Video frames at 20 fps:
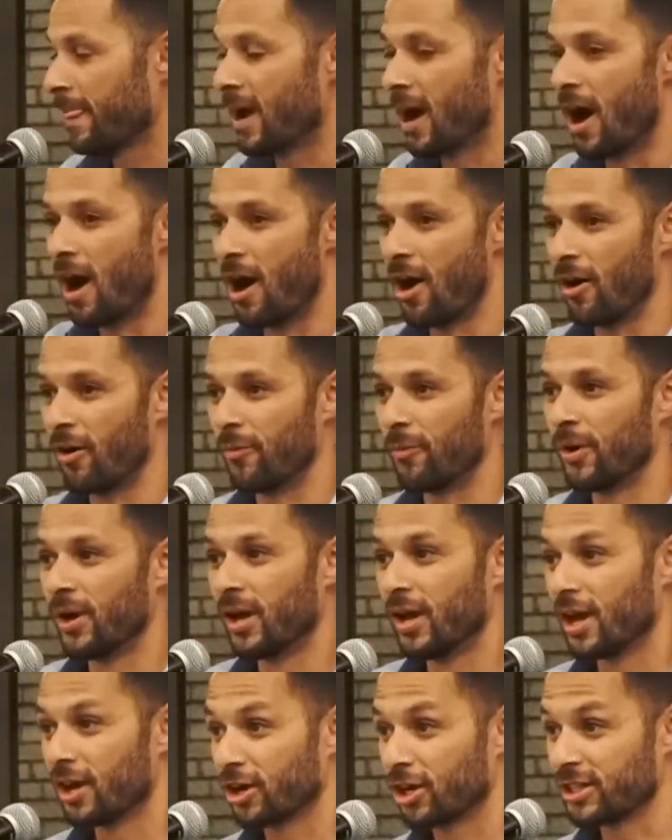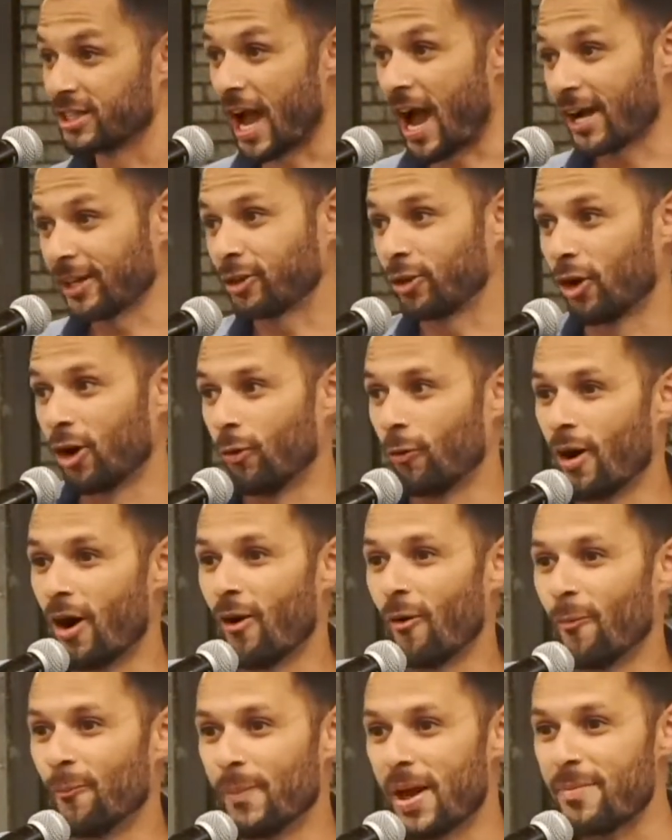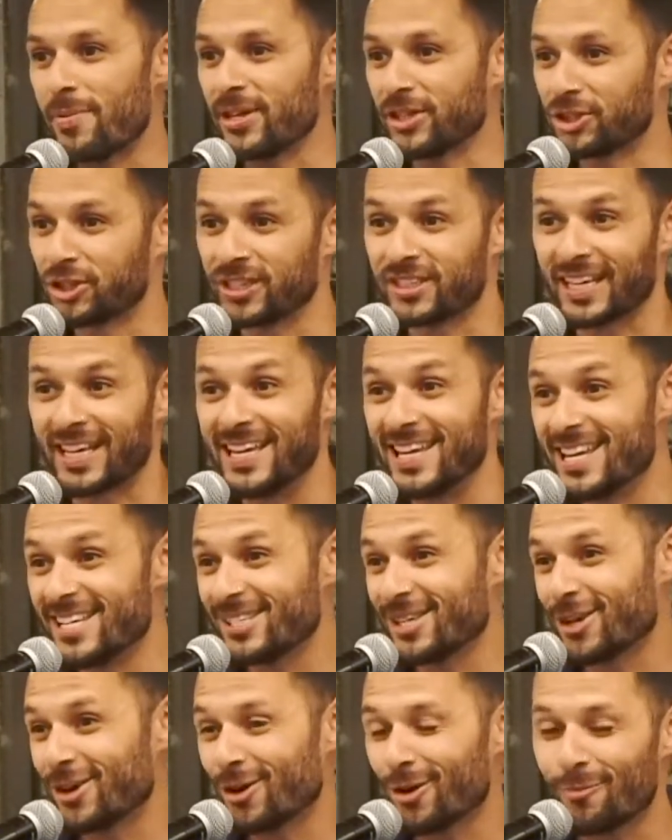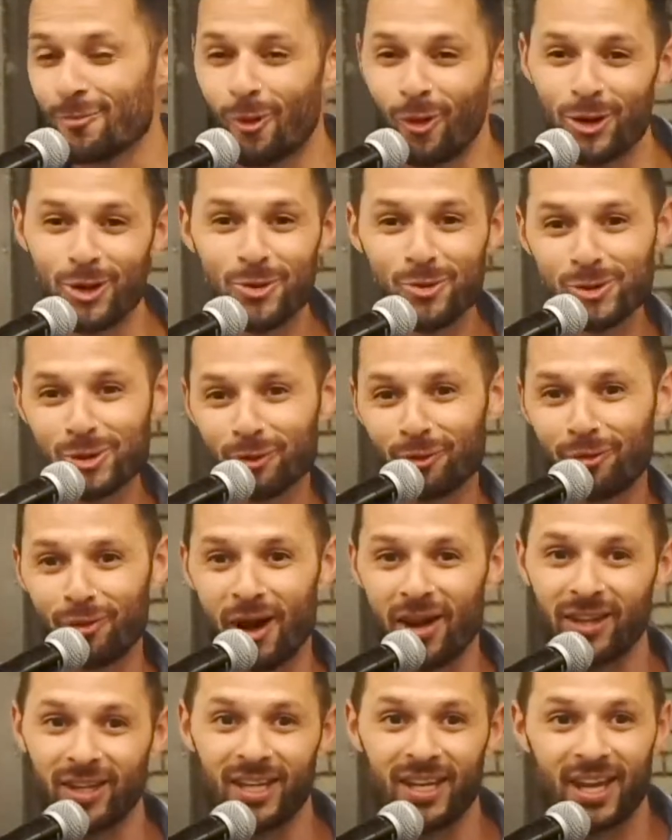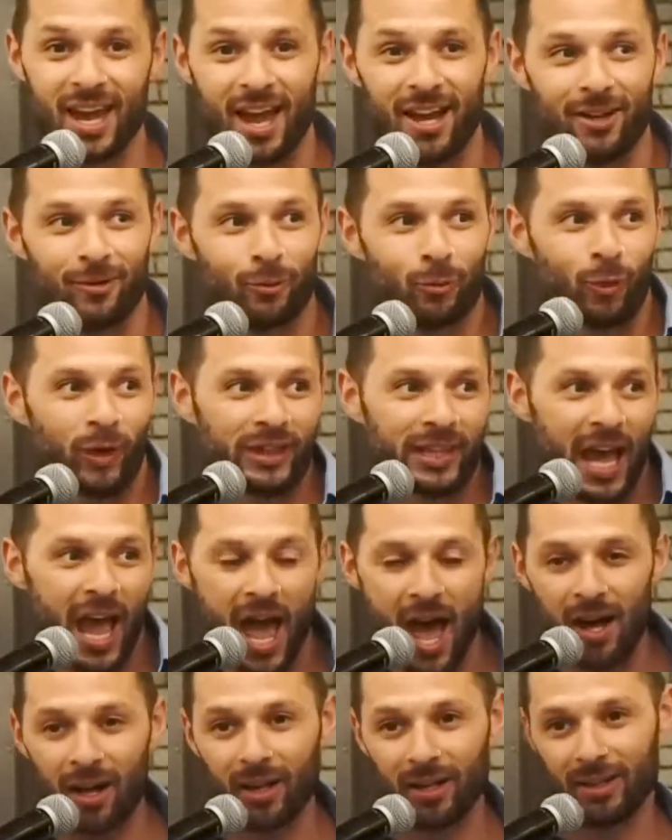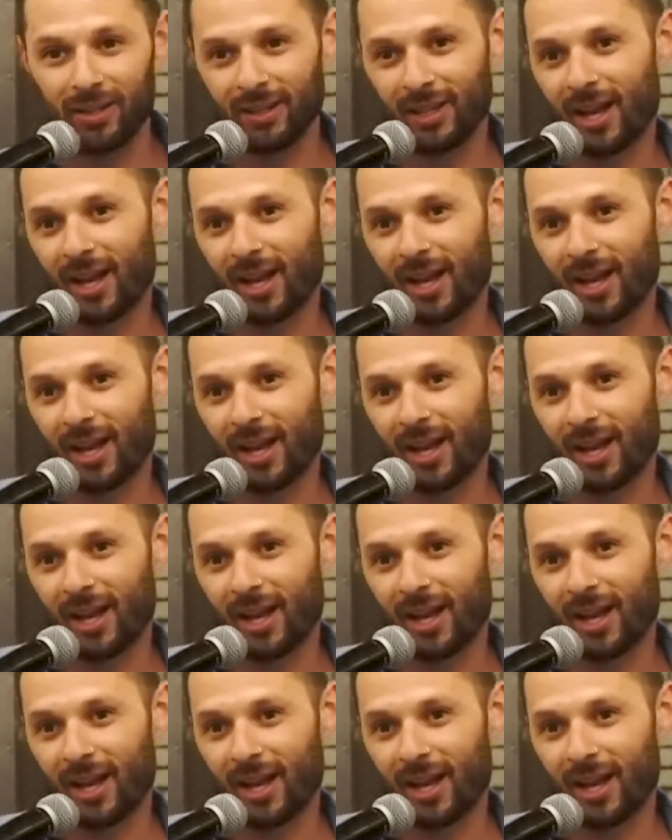Because I thought, well, maybe it's just easier, more user-friendly, and what the hell?